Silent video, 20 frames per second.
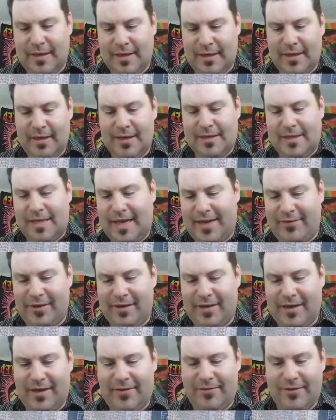is to have it
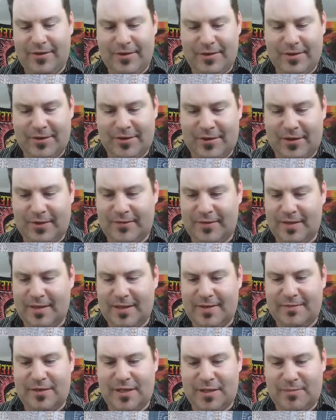cover the surface
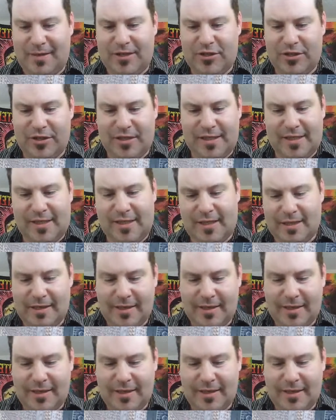of the sponges.